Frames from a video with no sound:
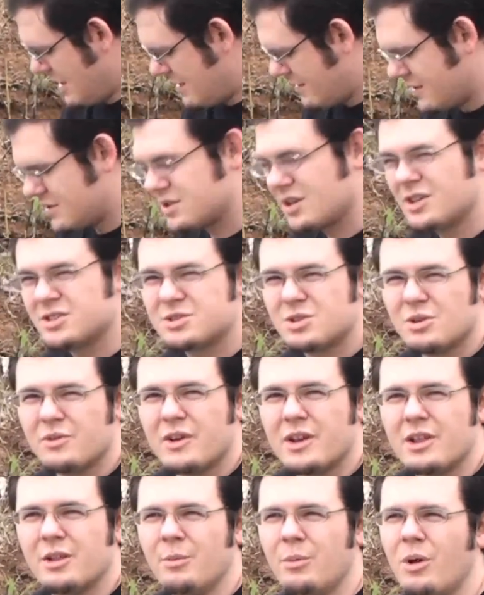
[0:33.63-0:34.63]
that's also
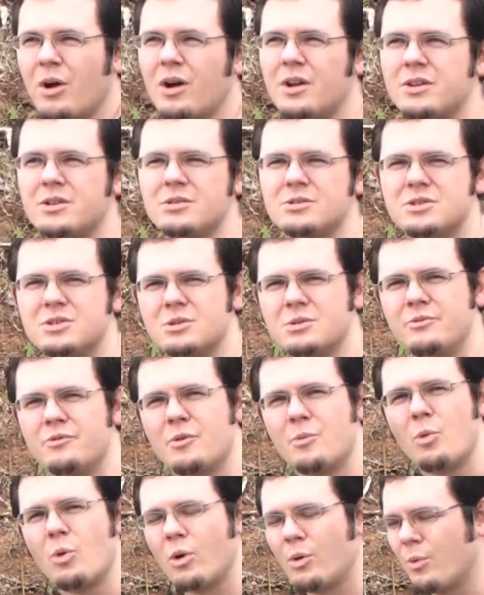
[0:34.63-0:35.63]
available on YouTube
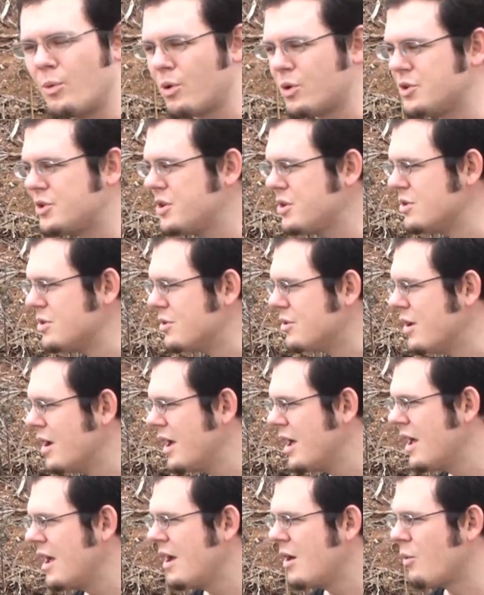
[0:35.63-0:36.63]
from World War II
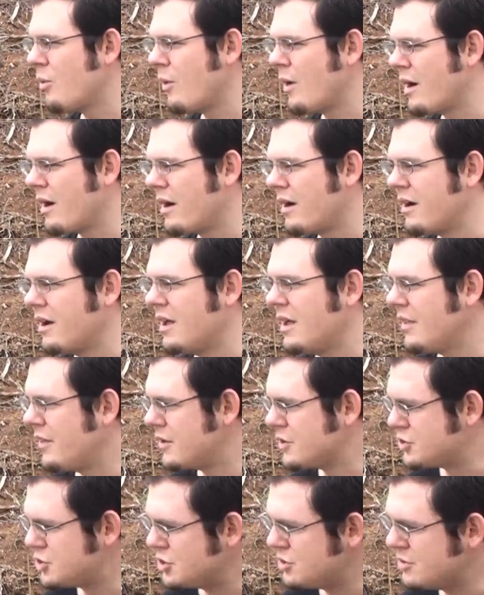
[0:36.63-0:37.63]
where
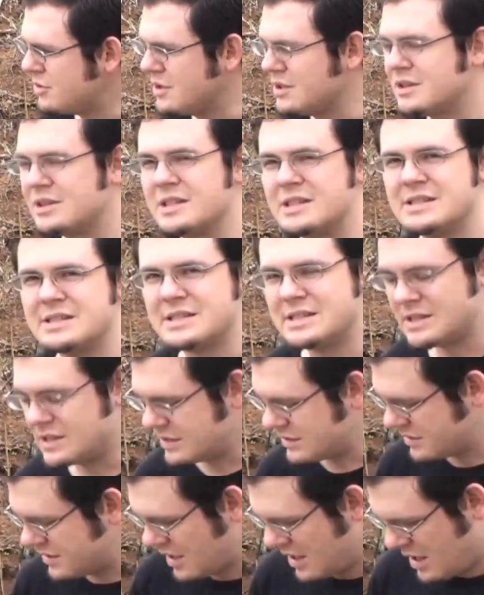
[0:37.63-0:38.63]
they're shooting at these
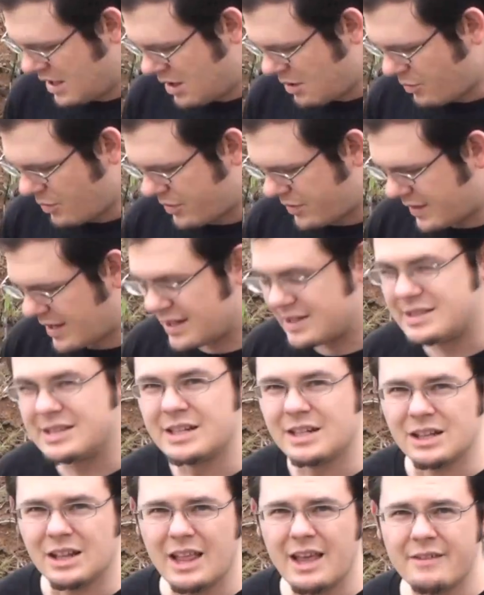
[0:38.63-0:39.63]
things with
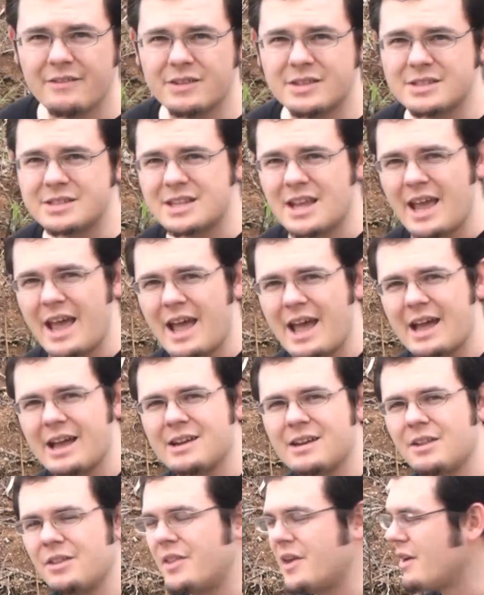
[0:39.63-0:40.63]
1911s
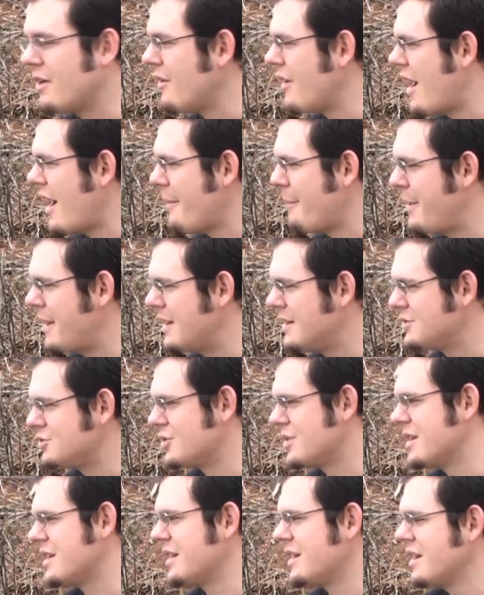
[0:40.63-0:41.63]
and they are not
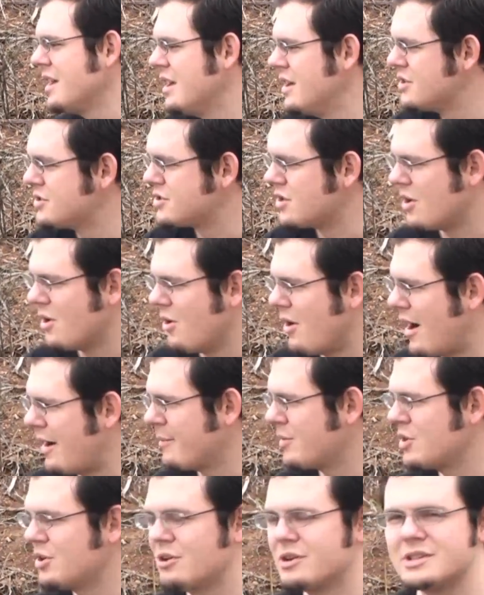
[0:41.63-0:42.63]
penetrating. So
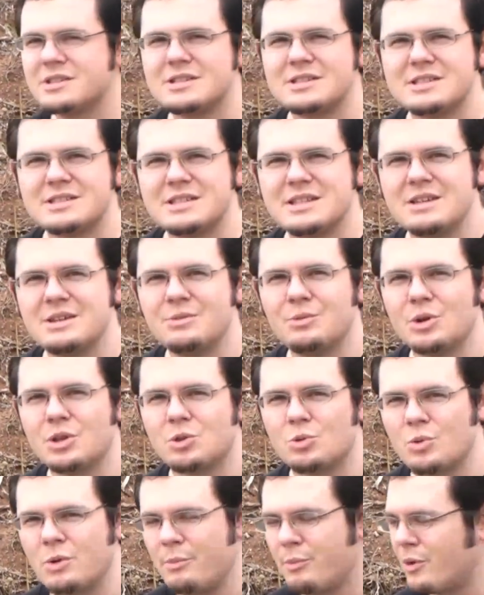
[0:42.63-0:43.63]
I'm curious to see what
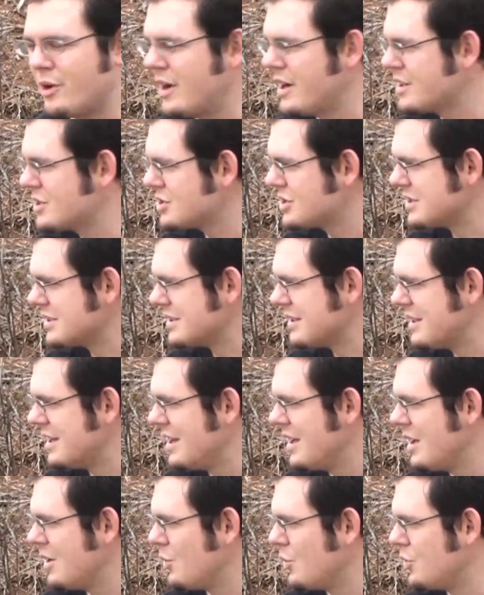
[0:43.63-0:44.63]
the reproduction
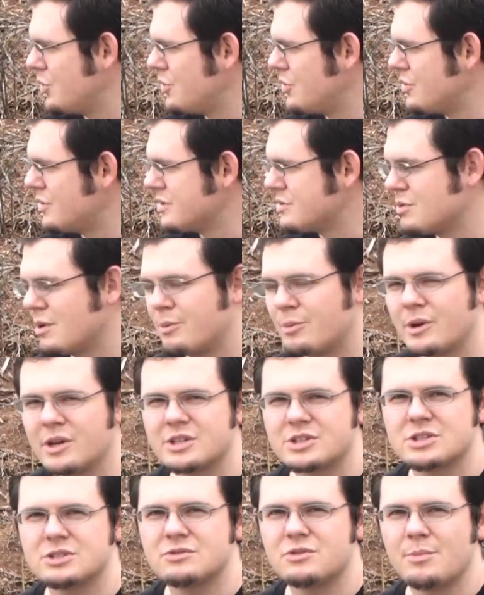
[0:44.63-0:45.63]
will do. This
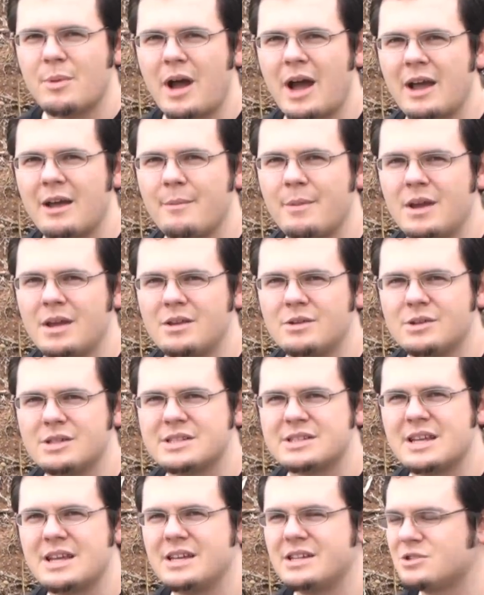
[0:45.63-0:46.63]
reproduction's from IMA
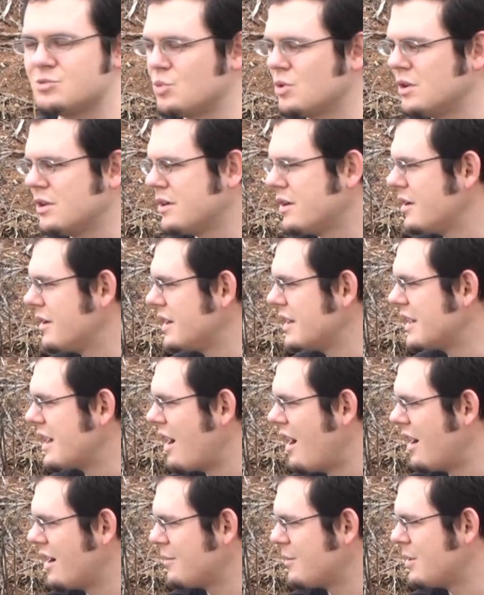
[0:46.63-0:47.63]
USA. It's one of their
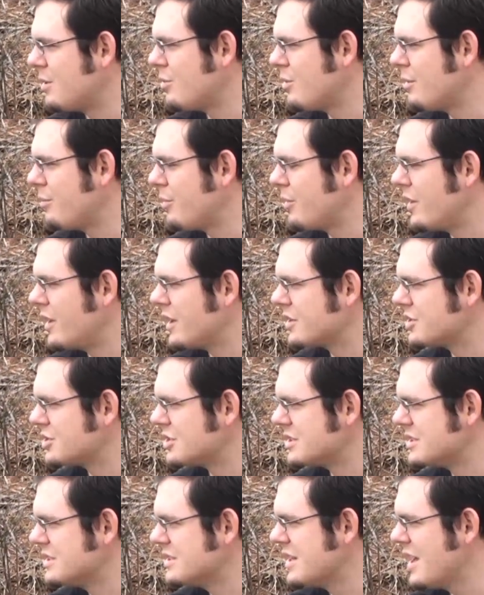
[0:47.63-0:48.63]
economy
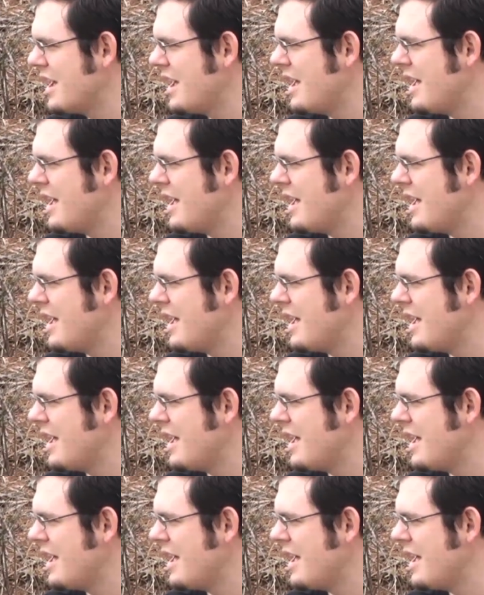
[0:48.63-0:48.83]
reproductions,